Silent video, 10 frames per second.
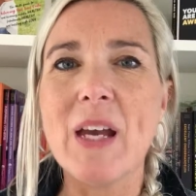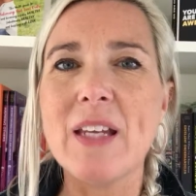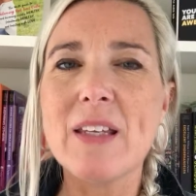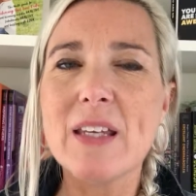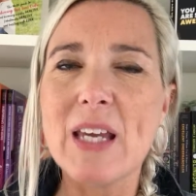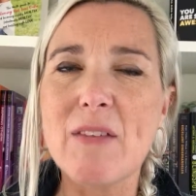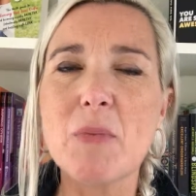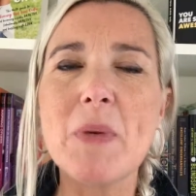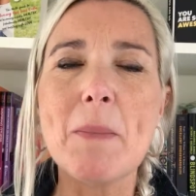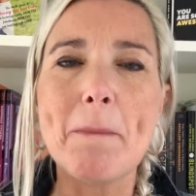It
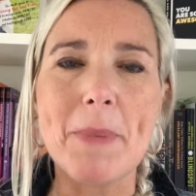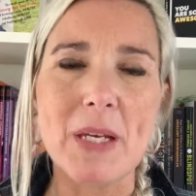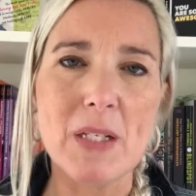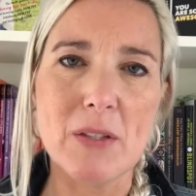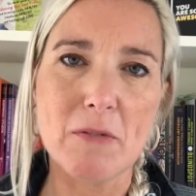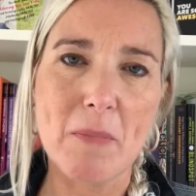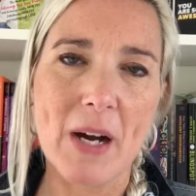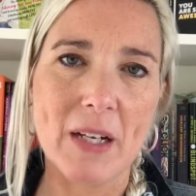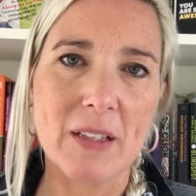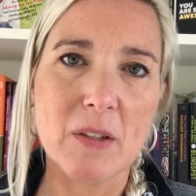gives me peace of
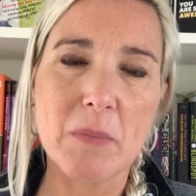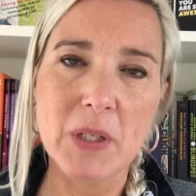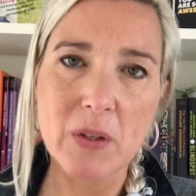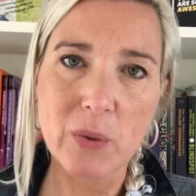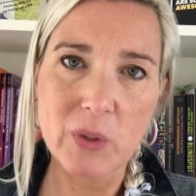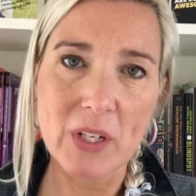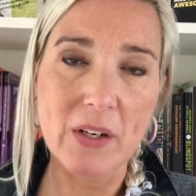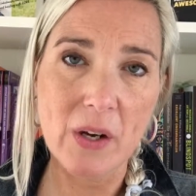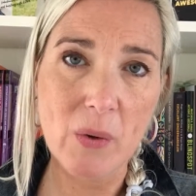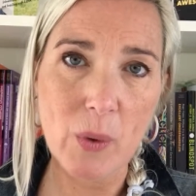mind because I
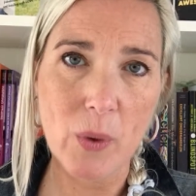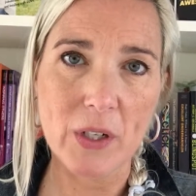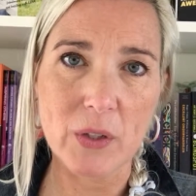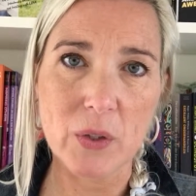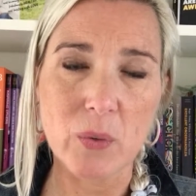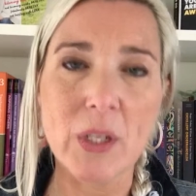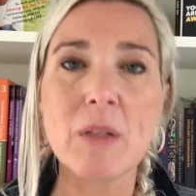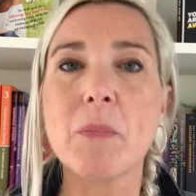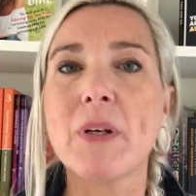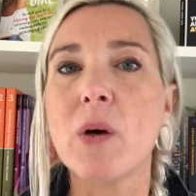know I want to do
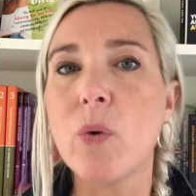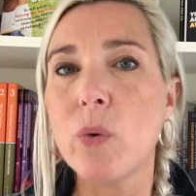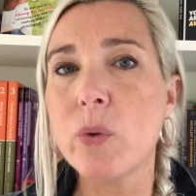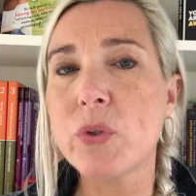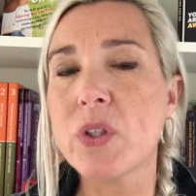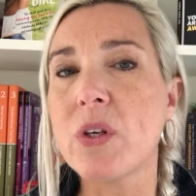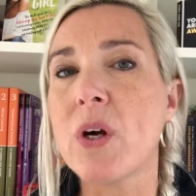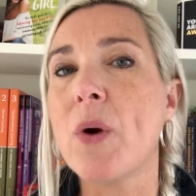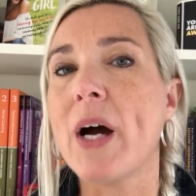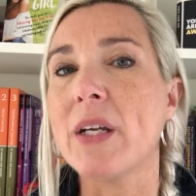it, but I also
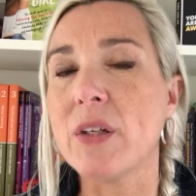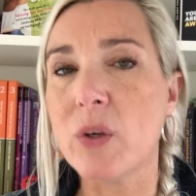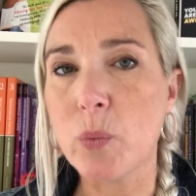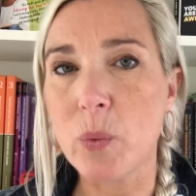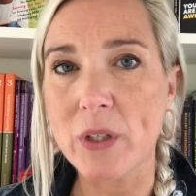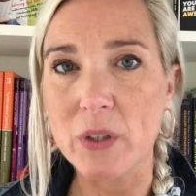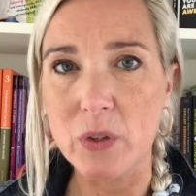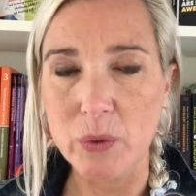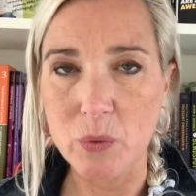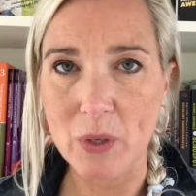know I don't want to
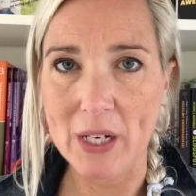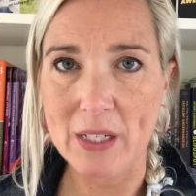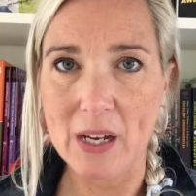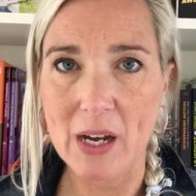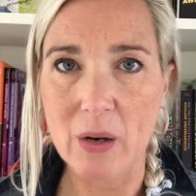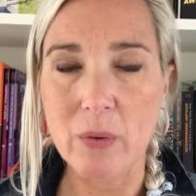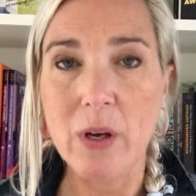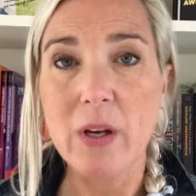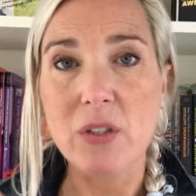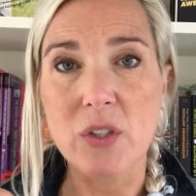do it right now.
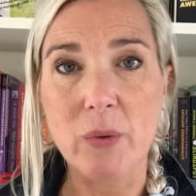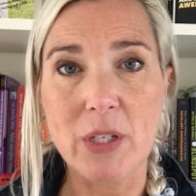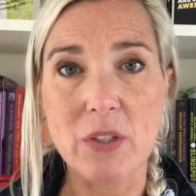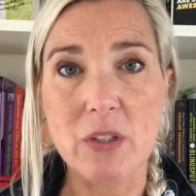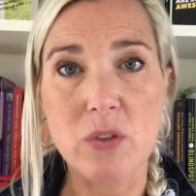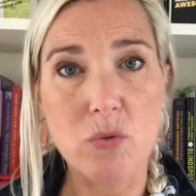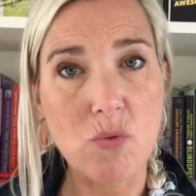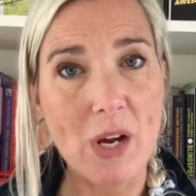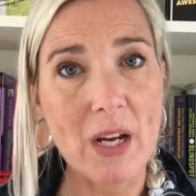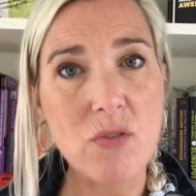So I just
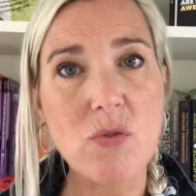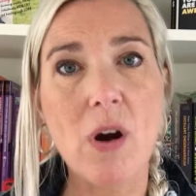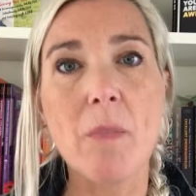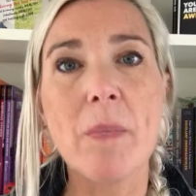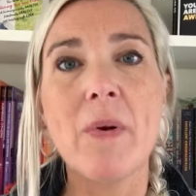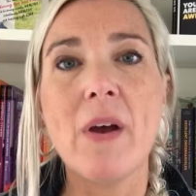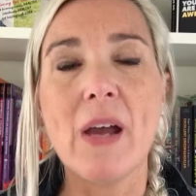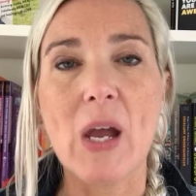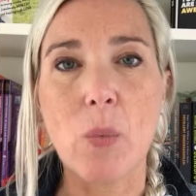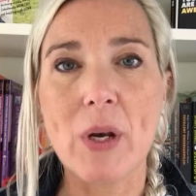drag and drop,
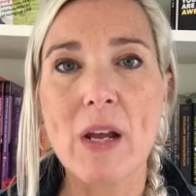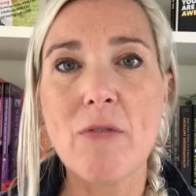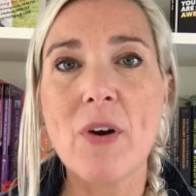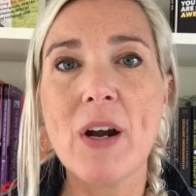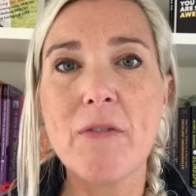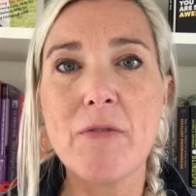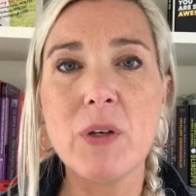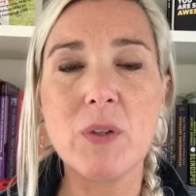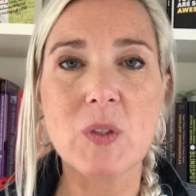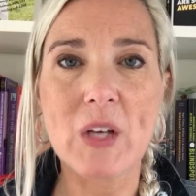and whenever I
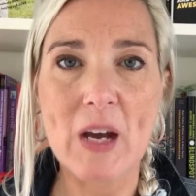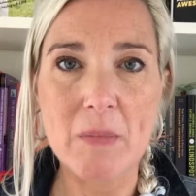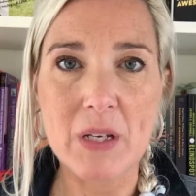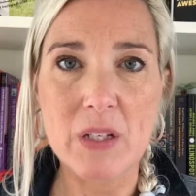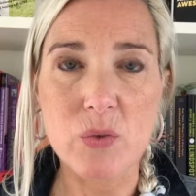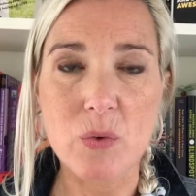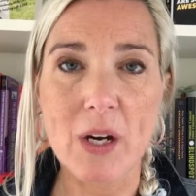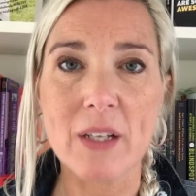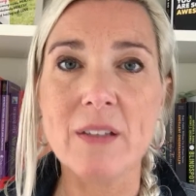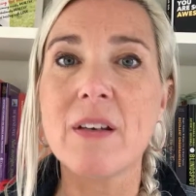feel the timing is
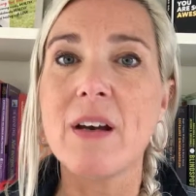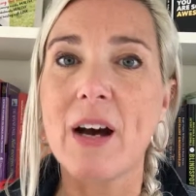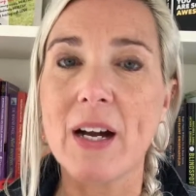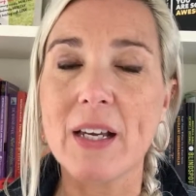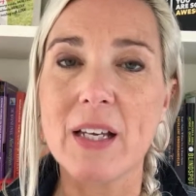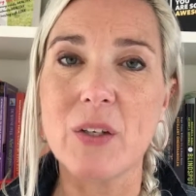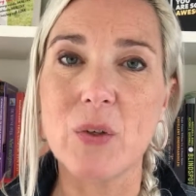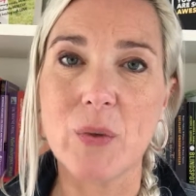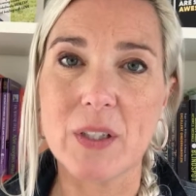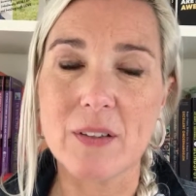right, I can
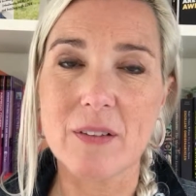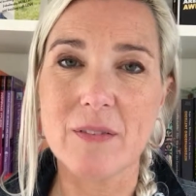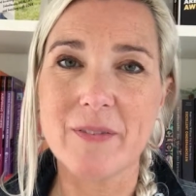do it.